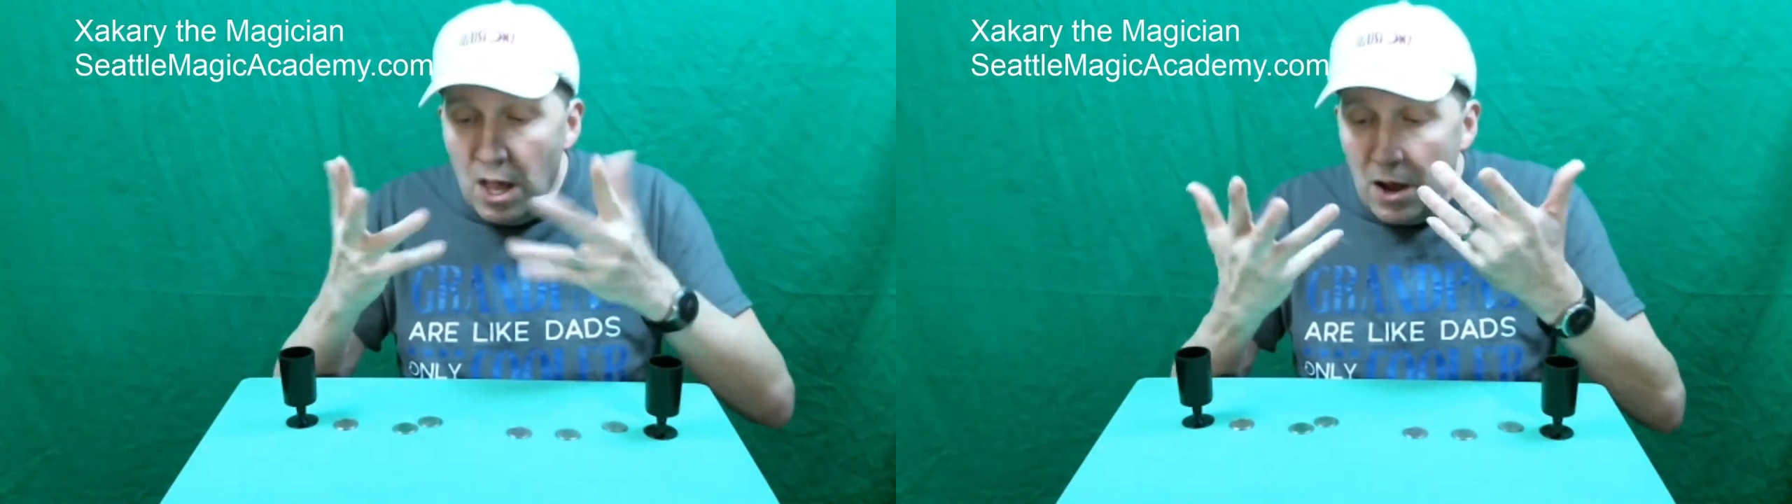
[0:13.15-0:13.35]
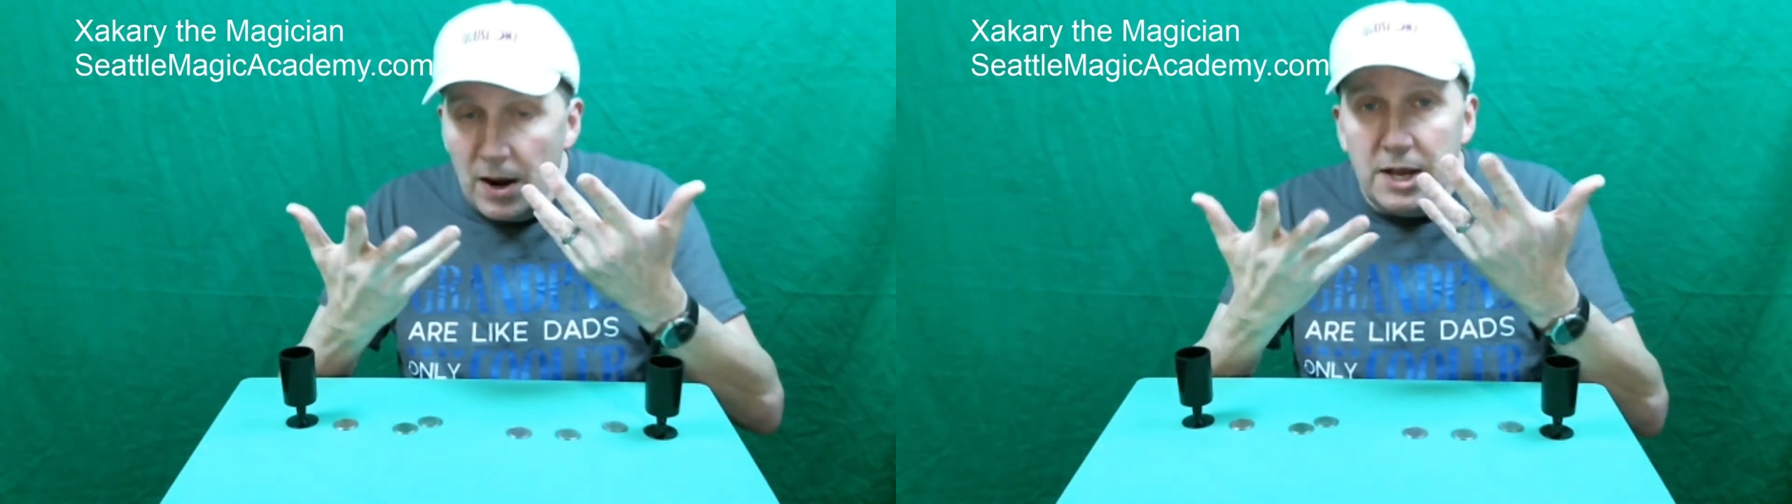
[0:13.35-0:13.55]

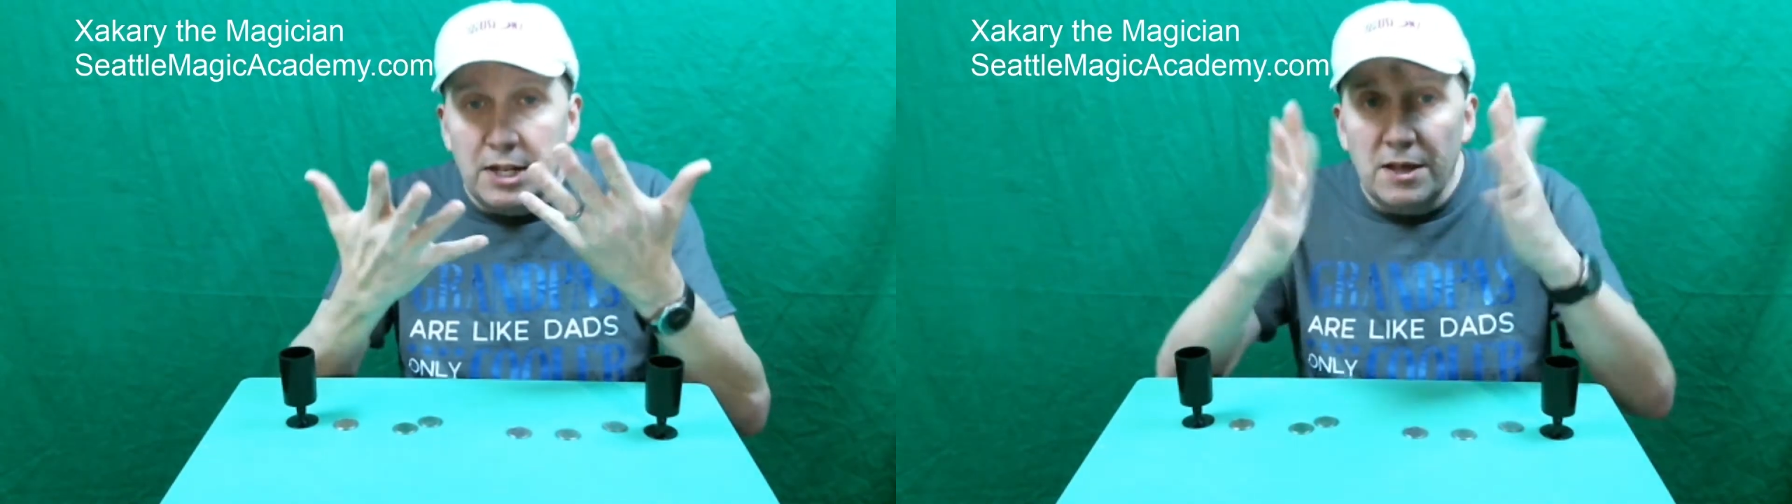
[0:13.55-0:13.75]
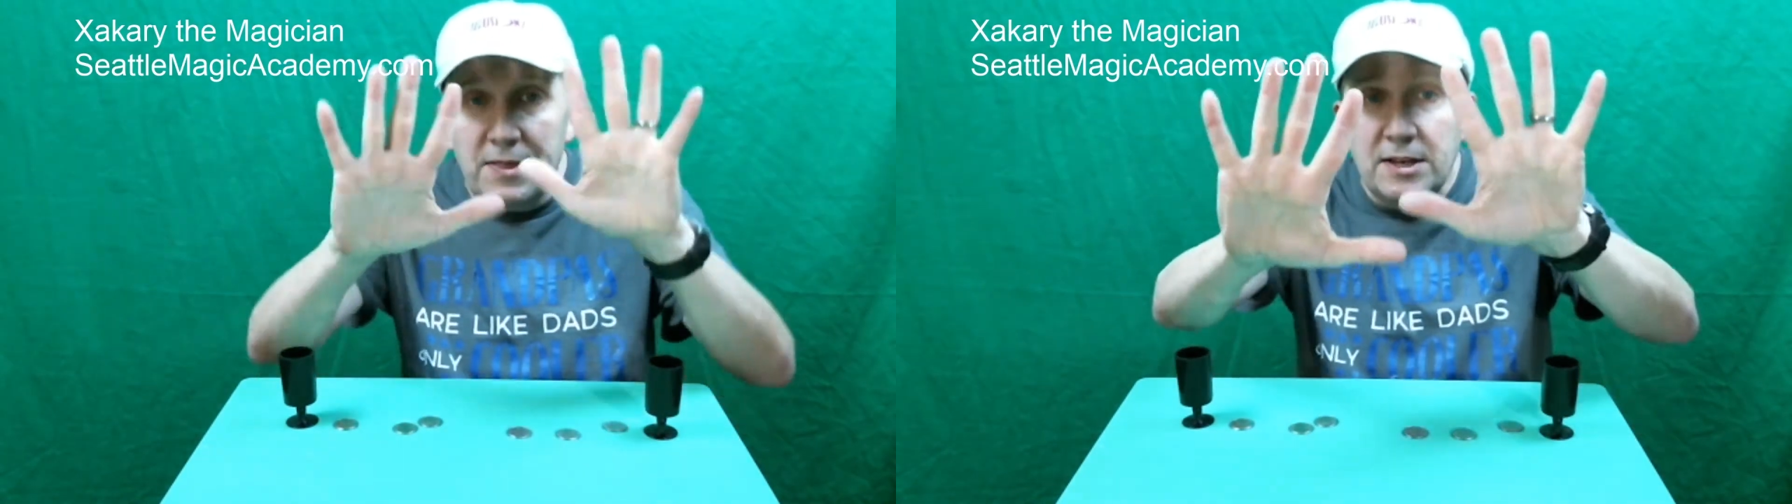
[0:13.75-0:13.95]
All right,
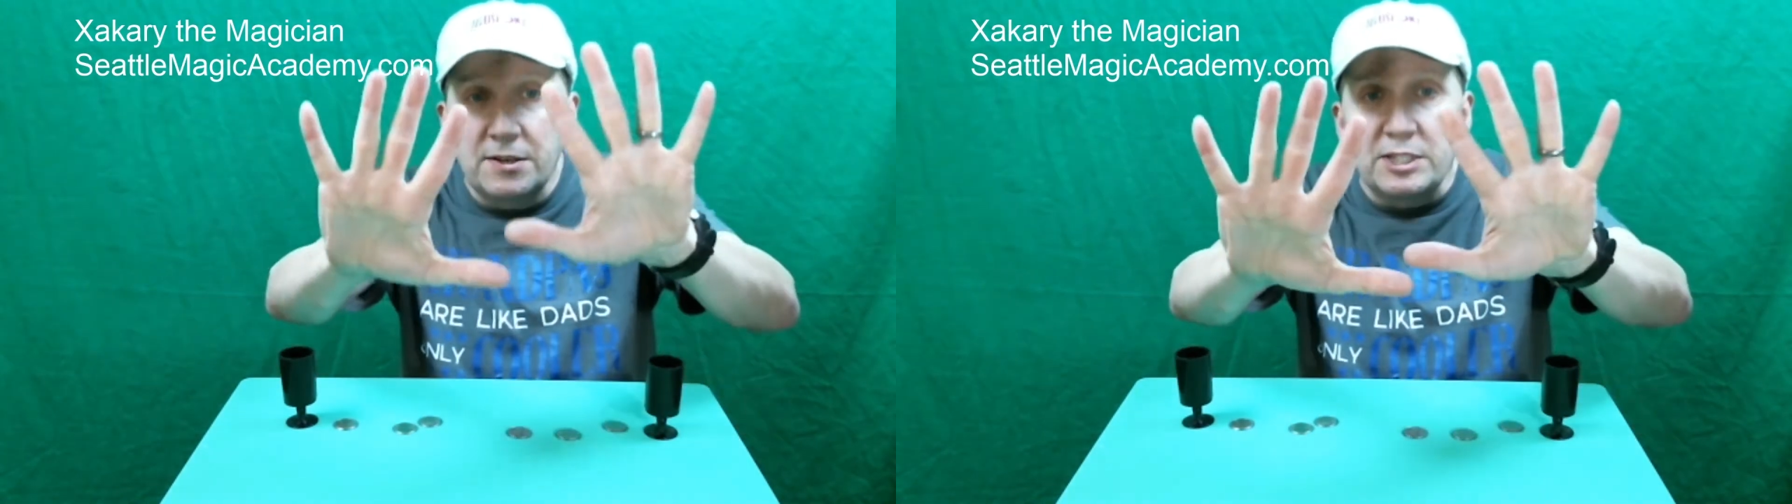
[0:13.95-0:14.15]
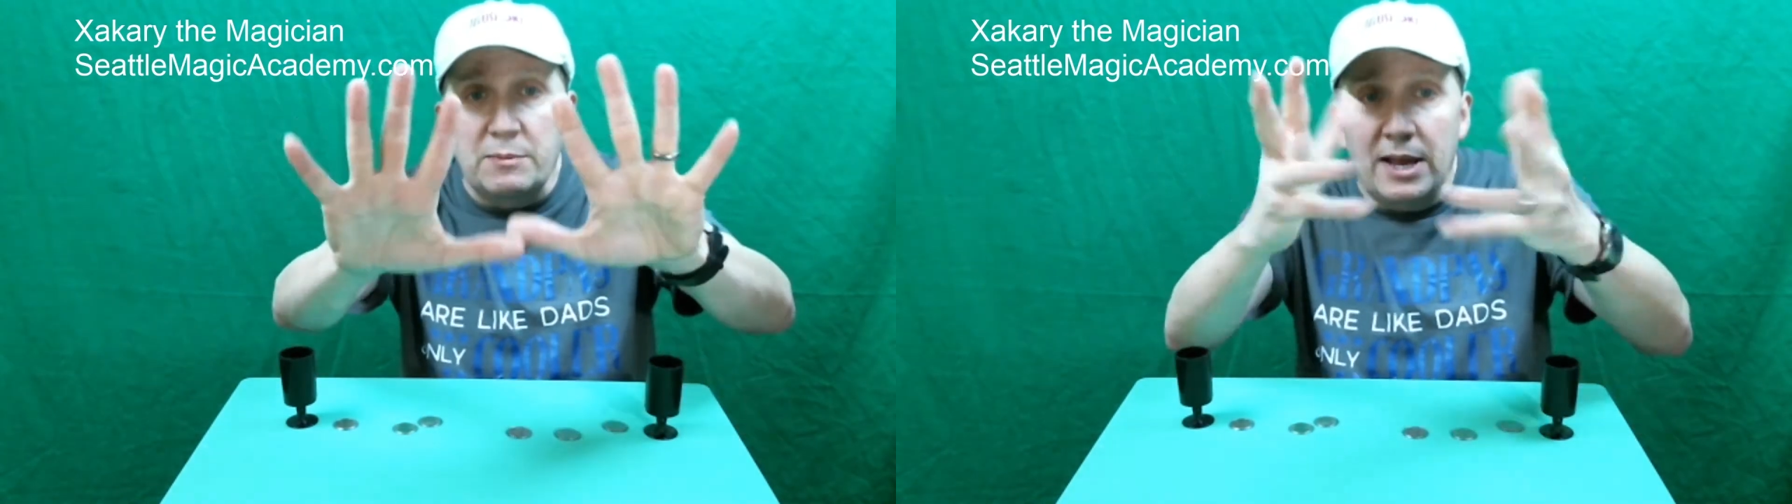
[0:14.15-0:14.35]
nothing
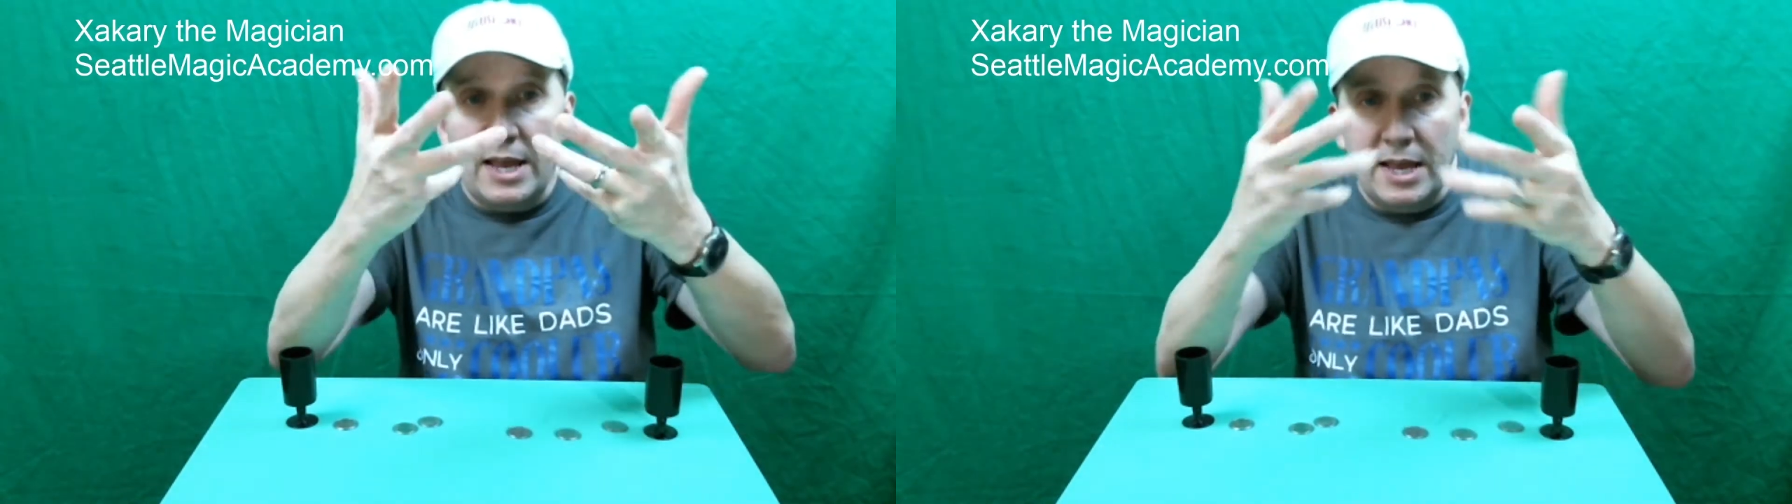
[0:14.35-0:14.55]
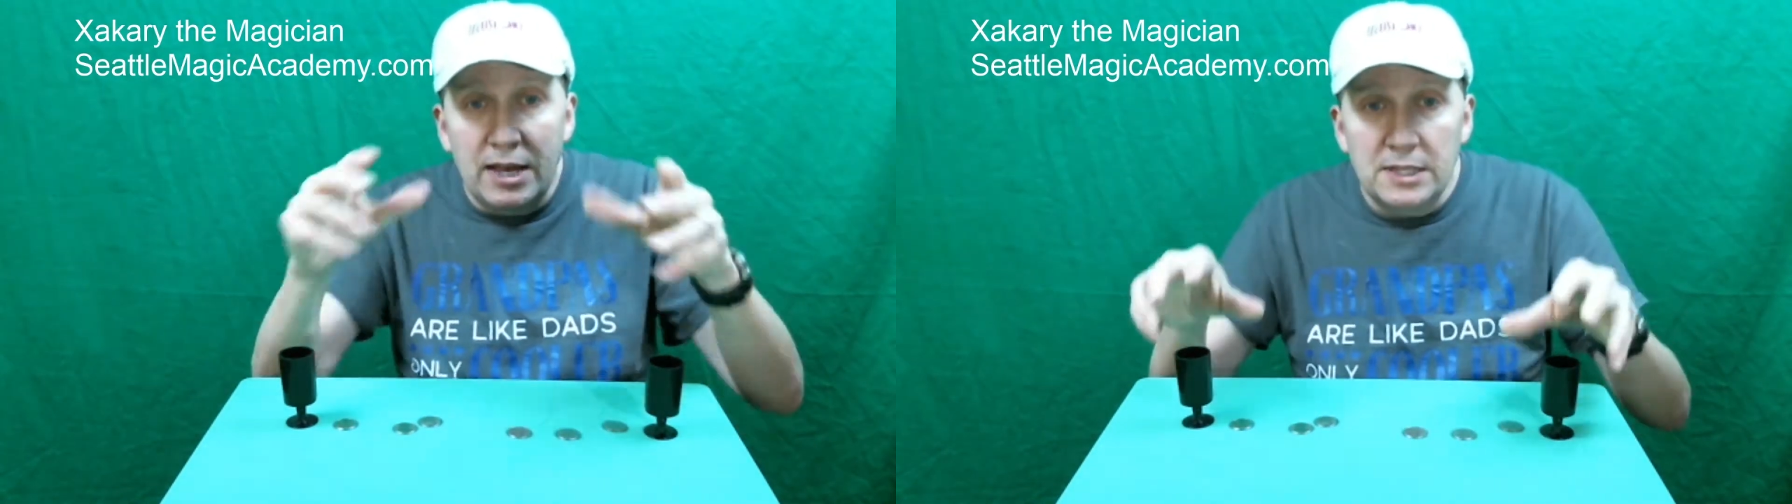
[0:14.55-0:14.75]
else in my
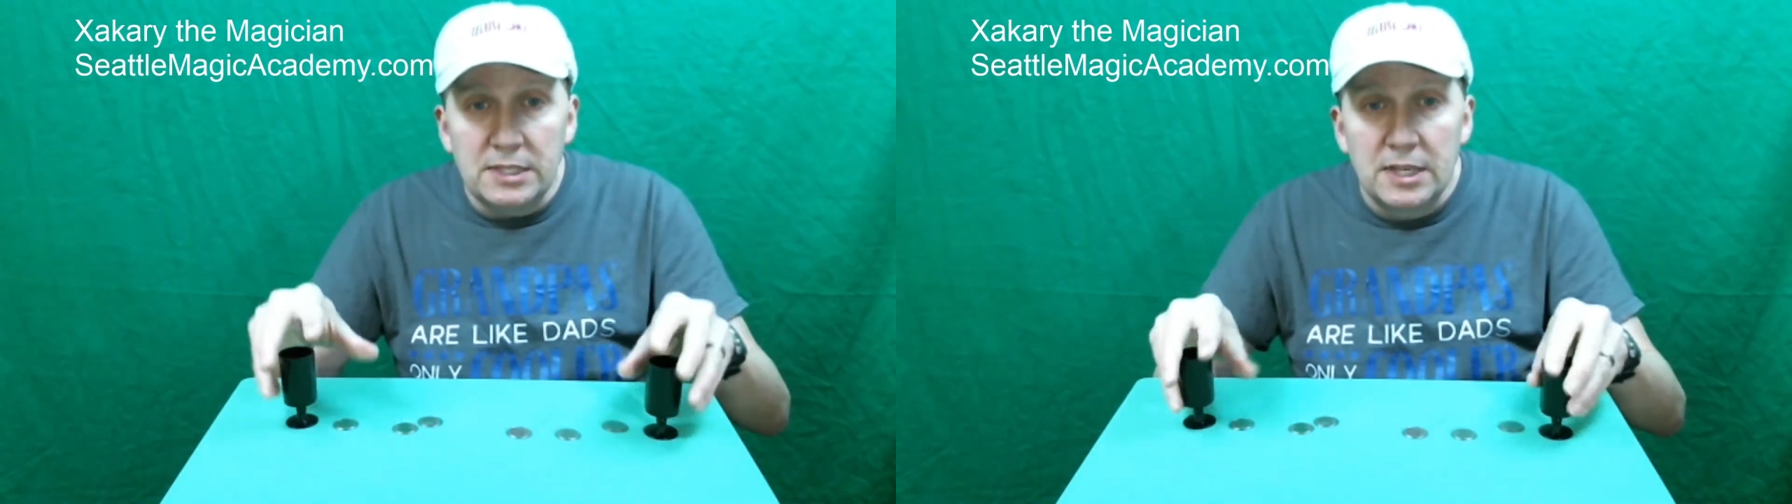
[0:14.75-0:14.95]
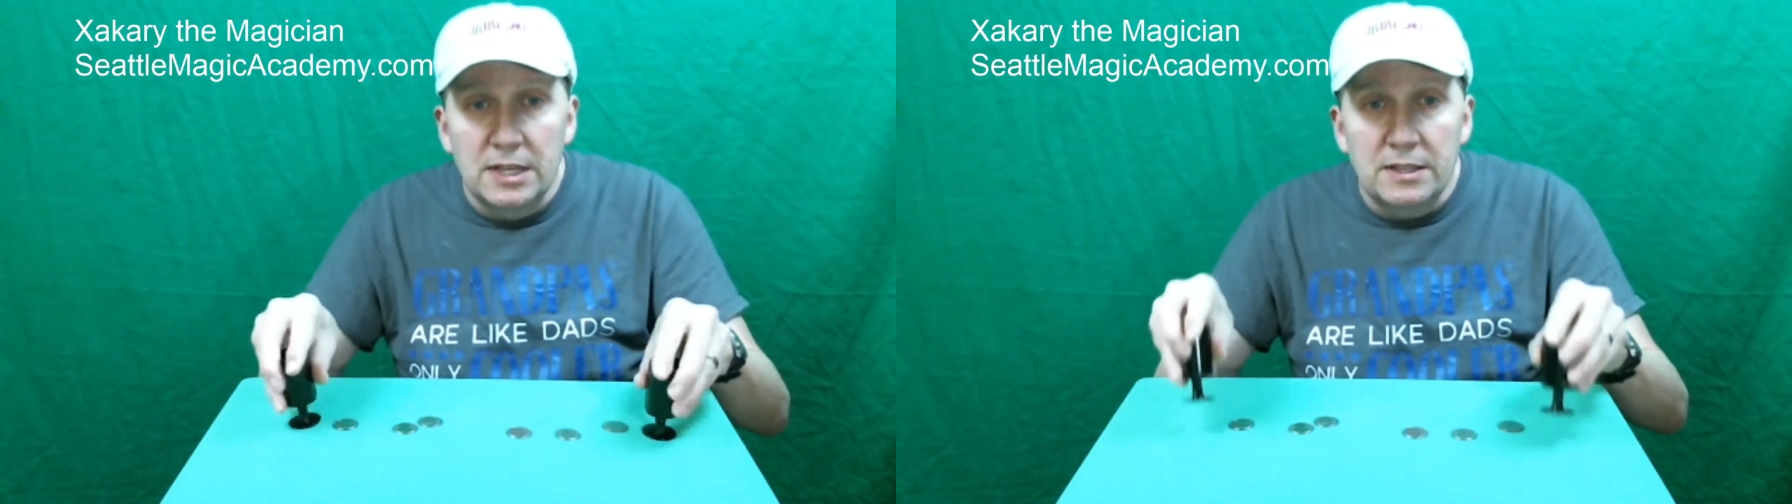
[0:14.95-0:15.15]
hands,